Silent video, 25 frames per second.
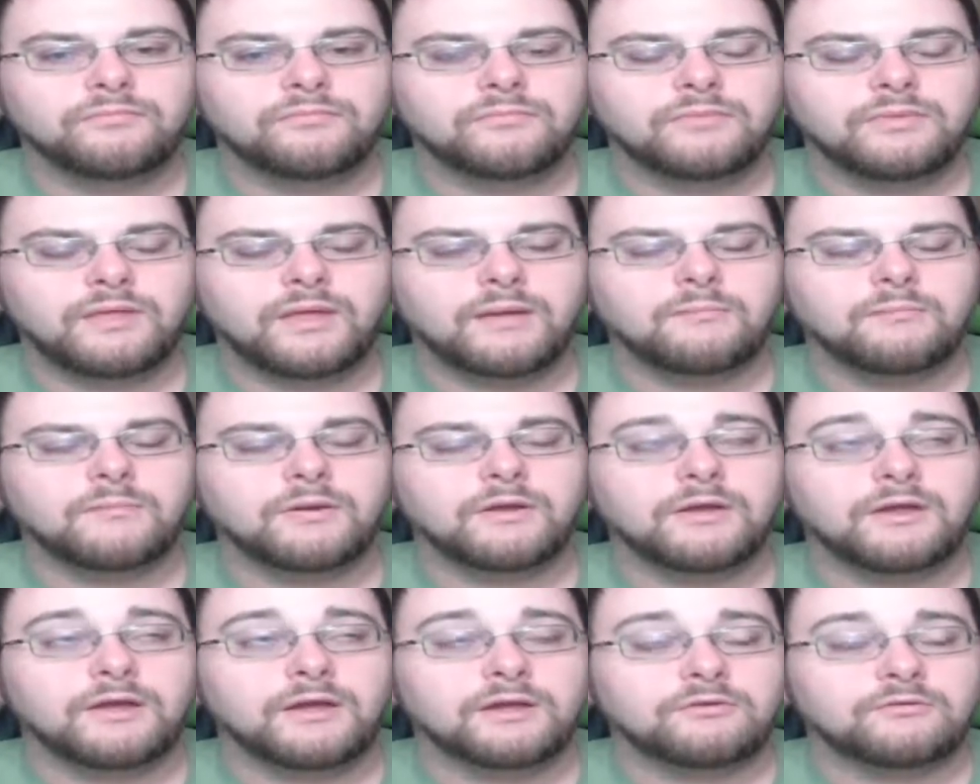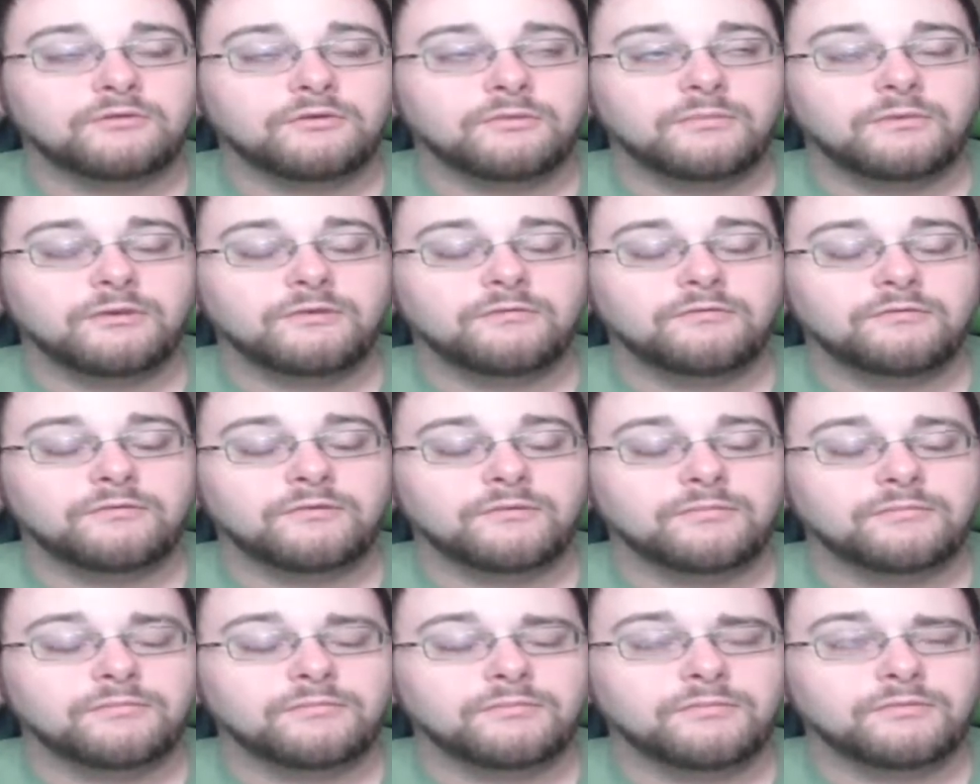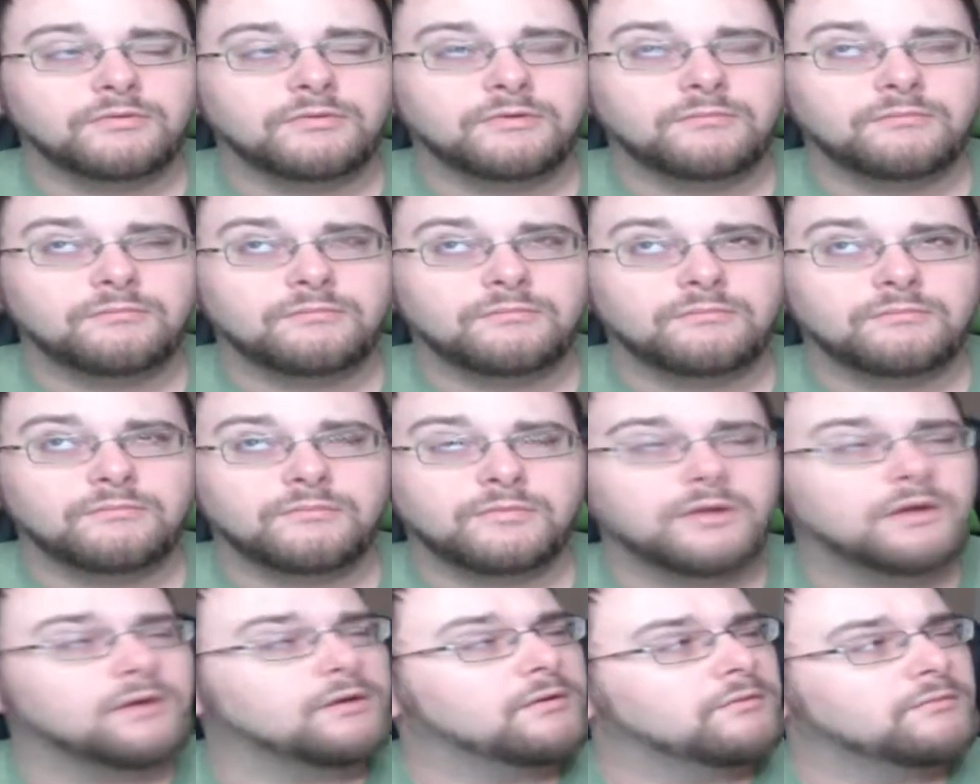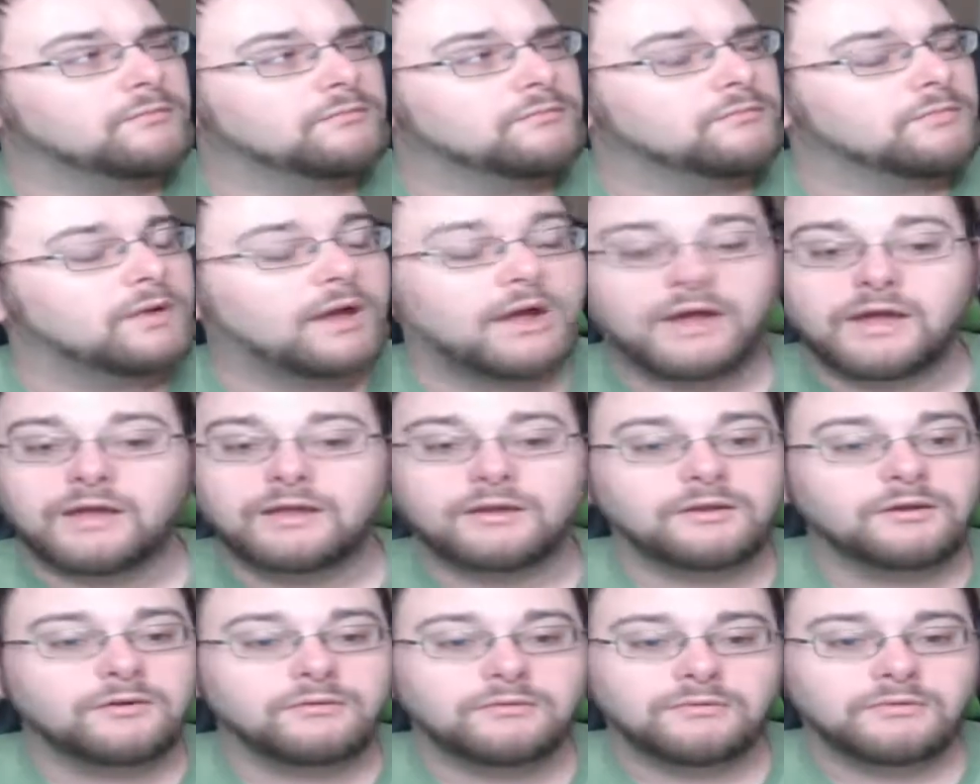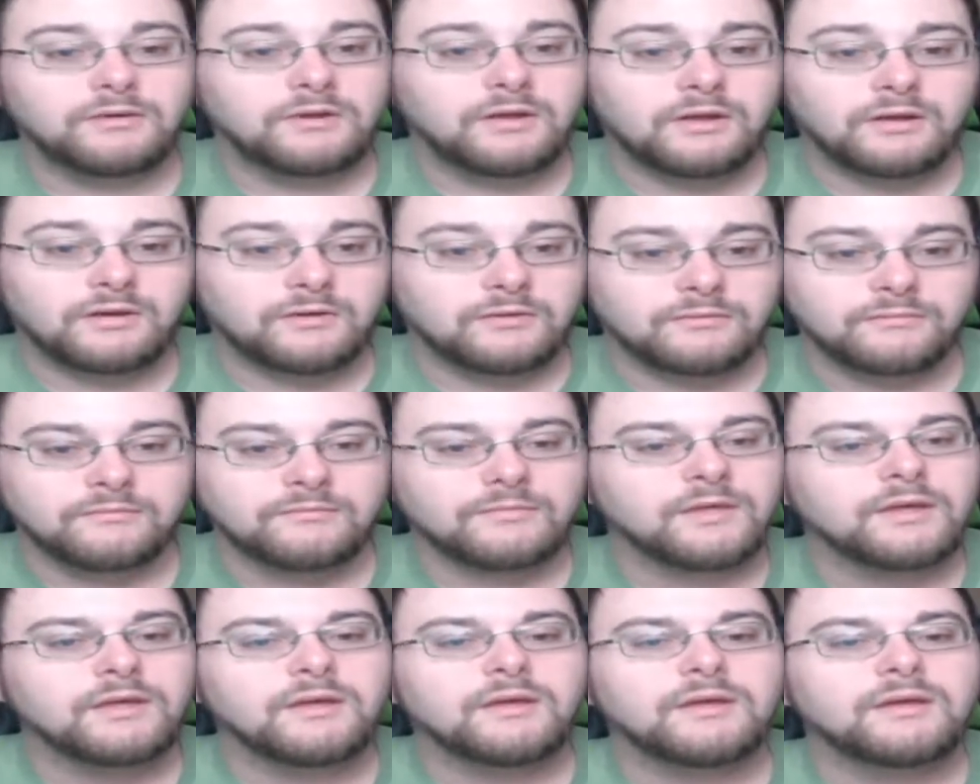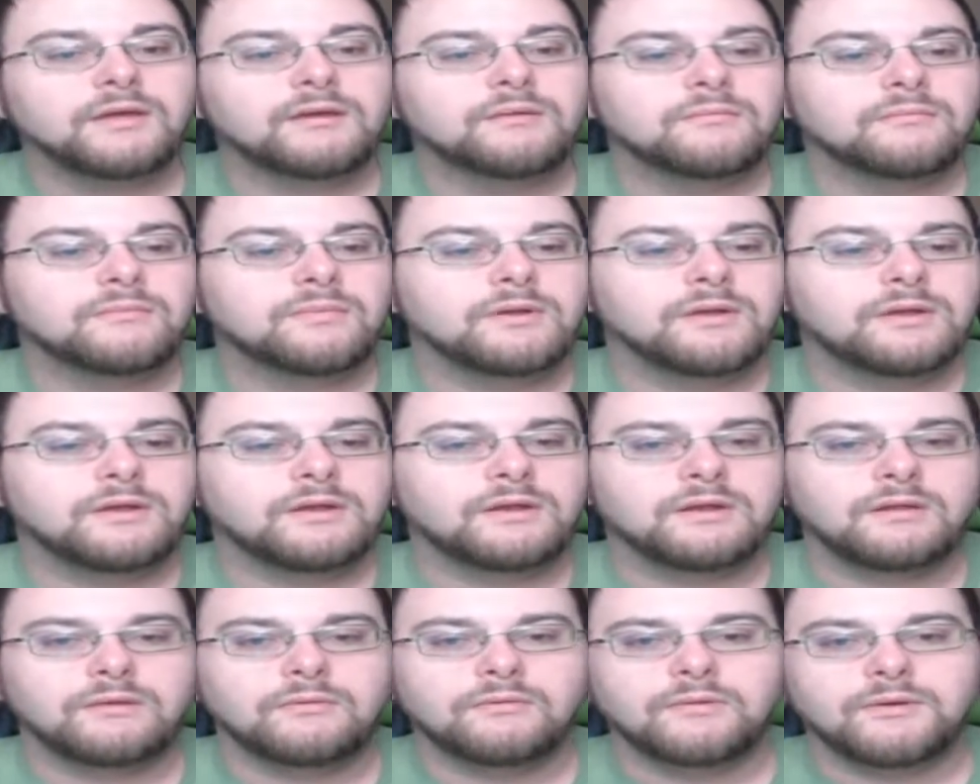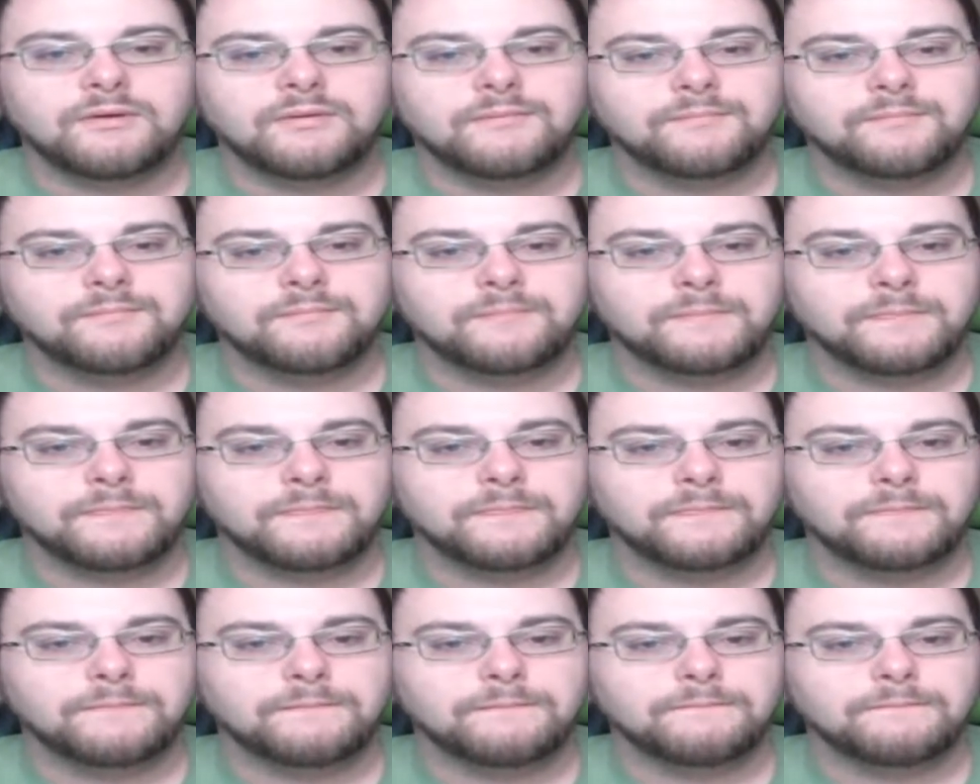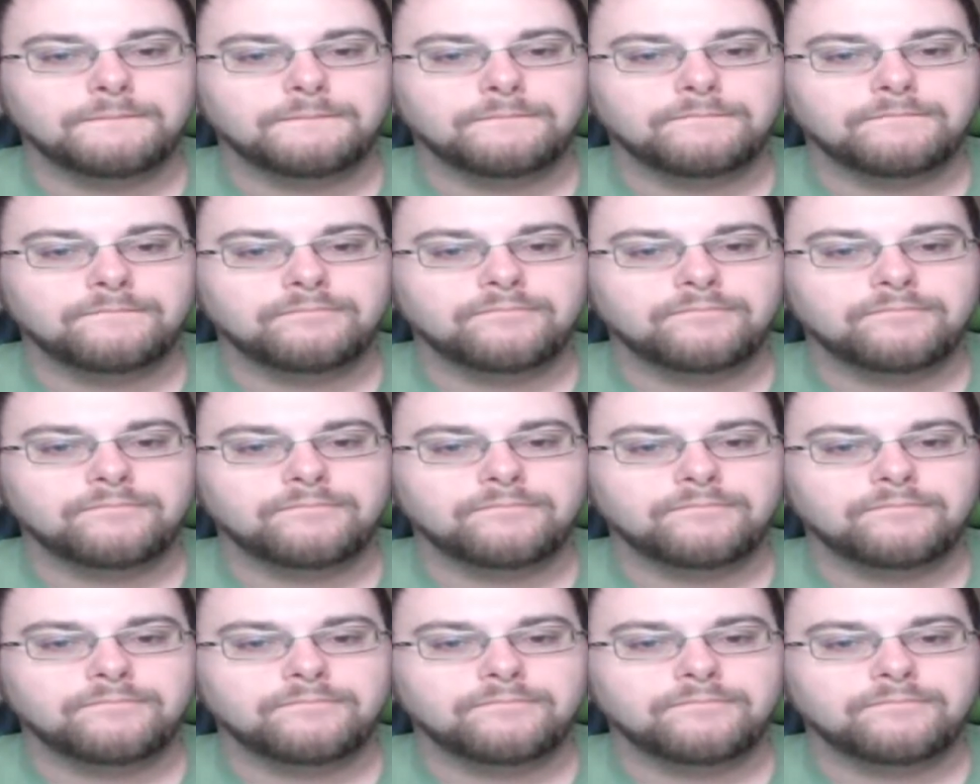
That might actually be from the... No? I don't know. But anyway. Hmm.